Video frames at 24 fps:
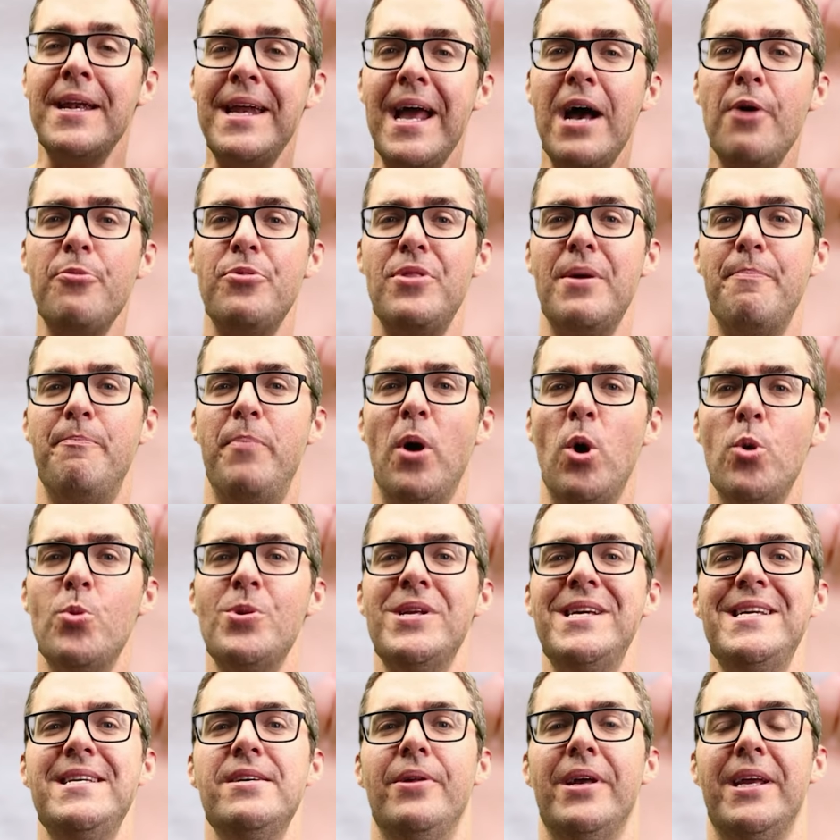Now, the
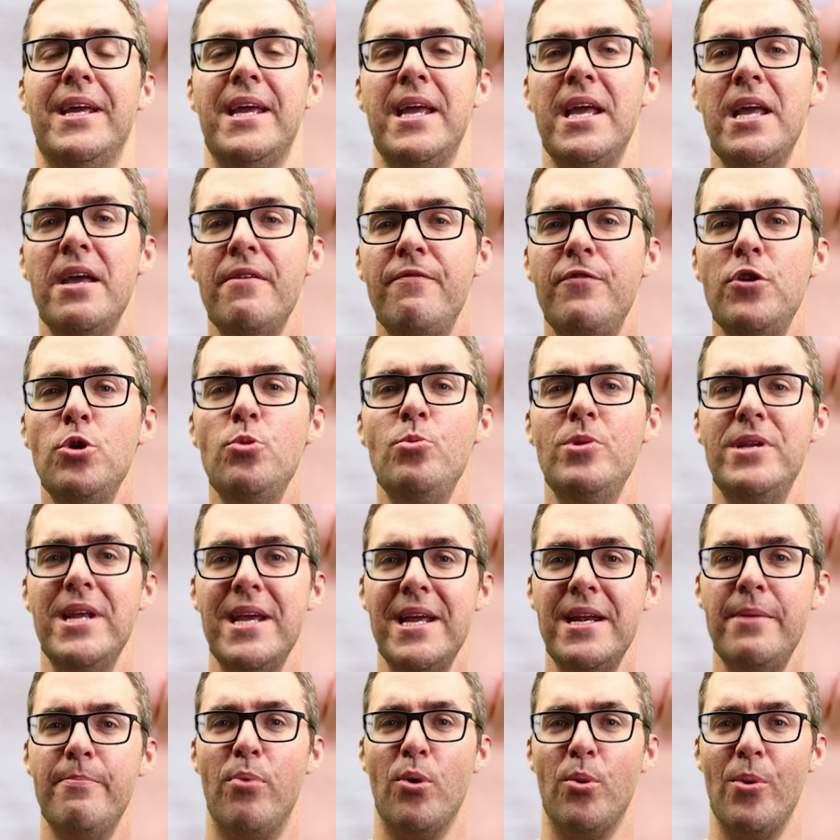bone healing, if you
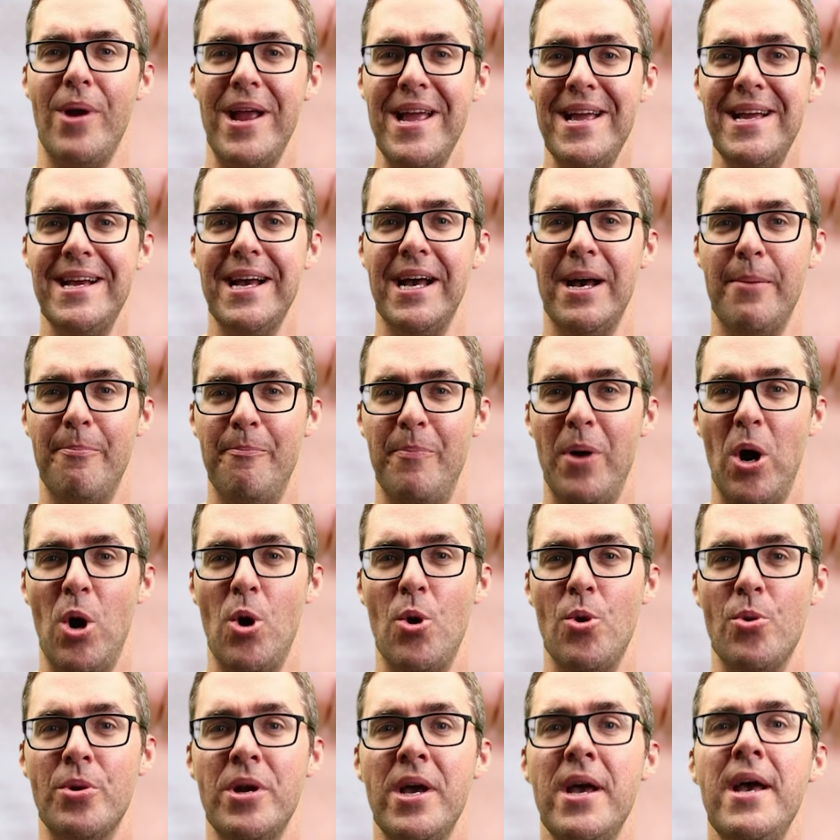did break a
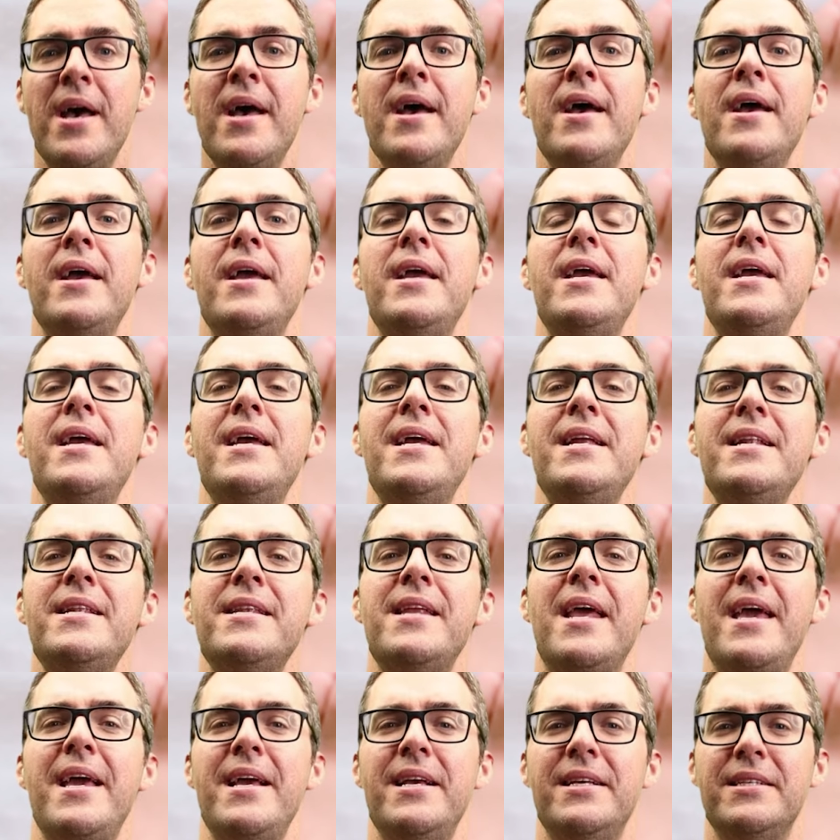bone,
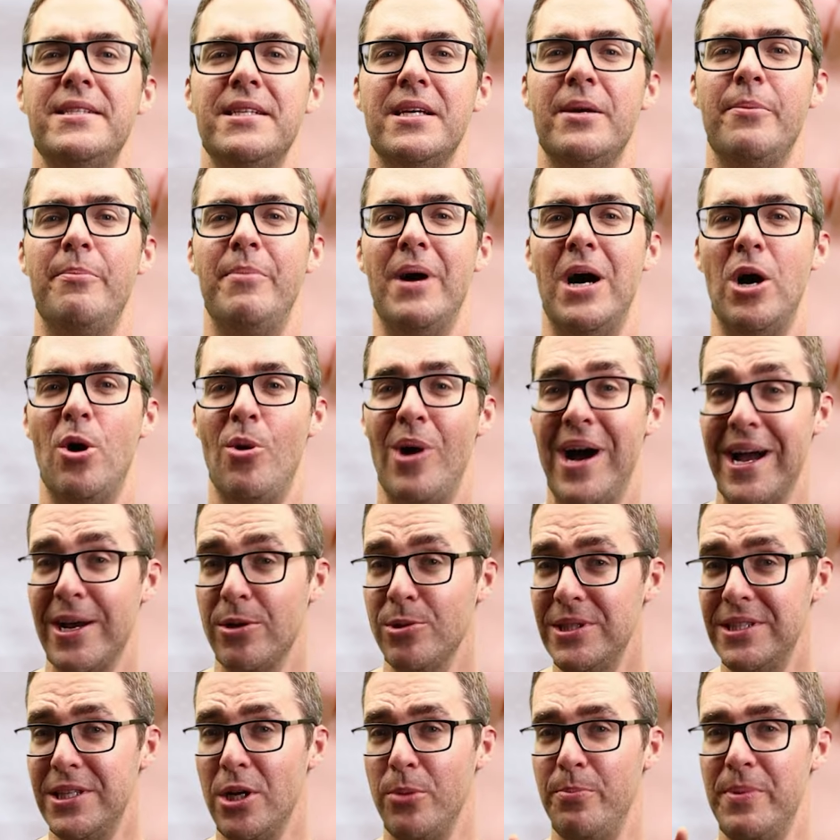it takes about, I
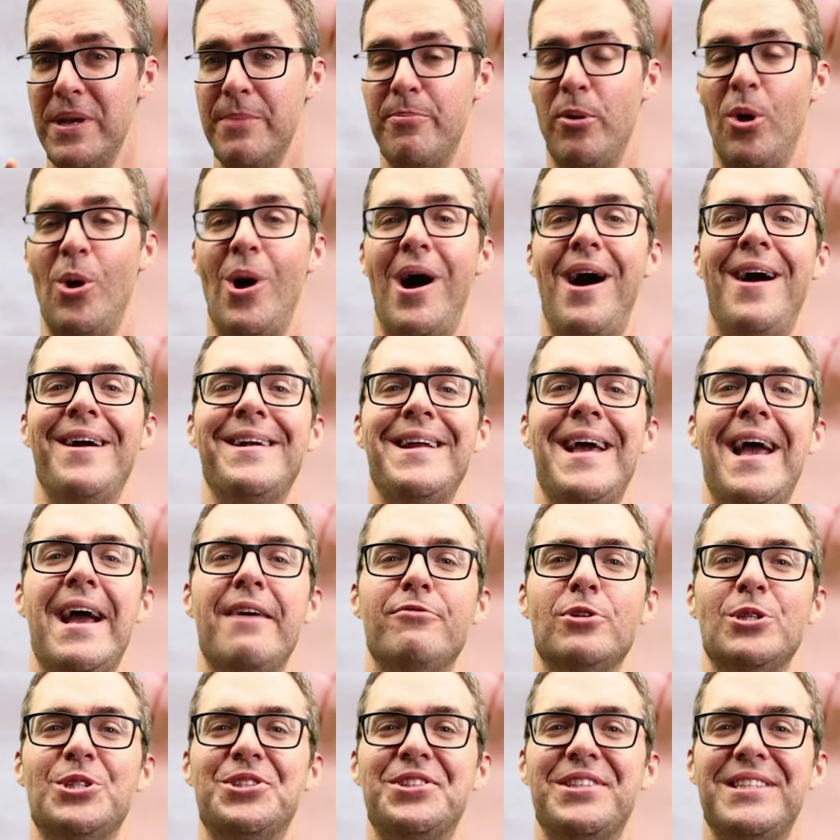always tell people on
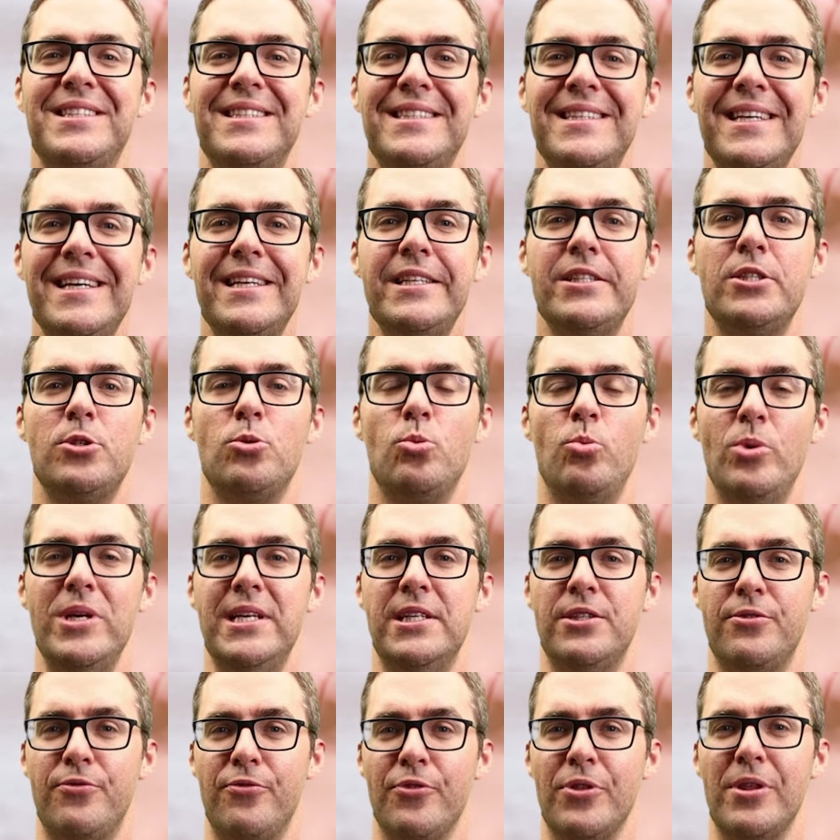average, six
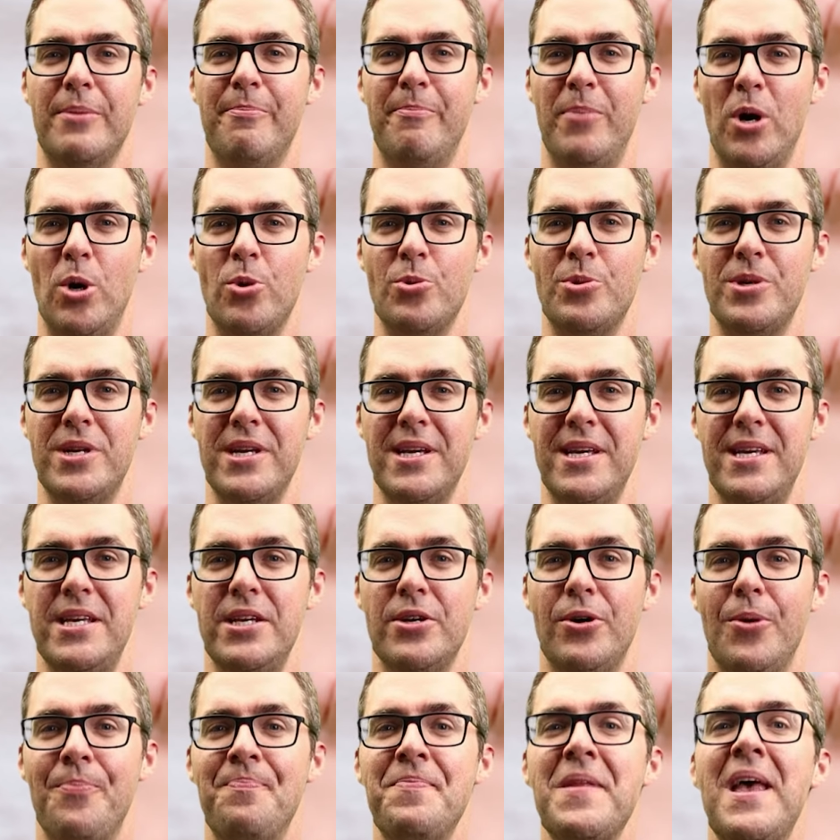weeks for the bone to
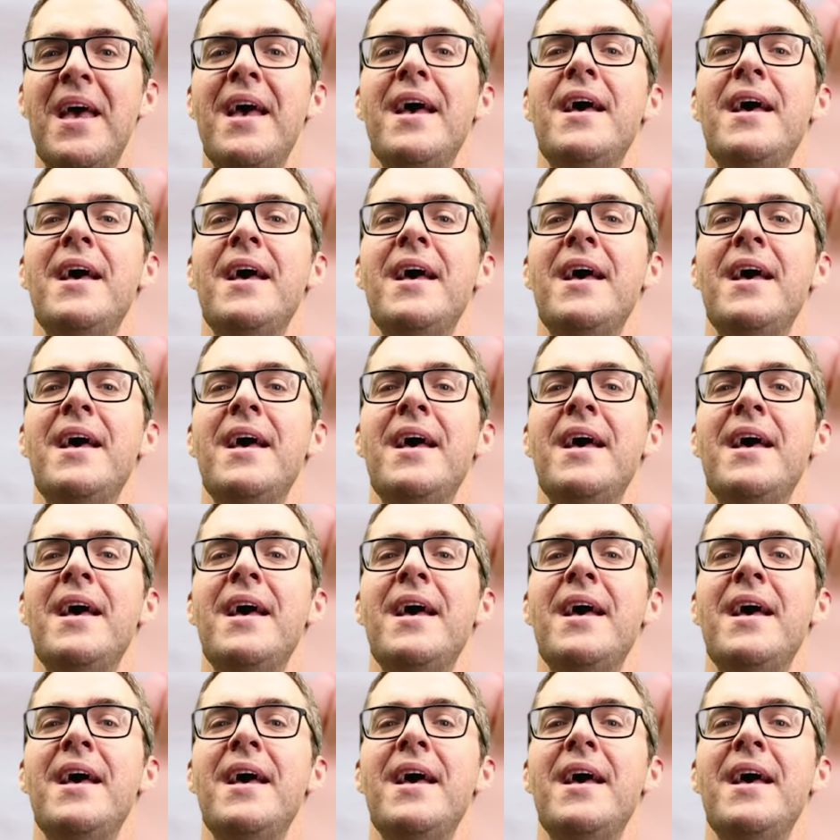heal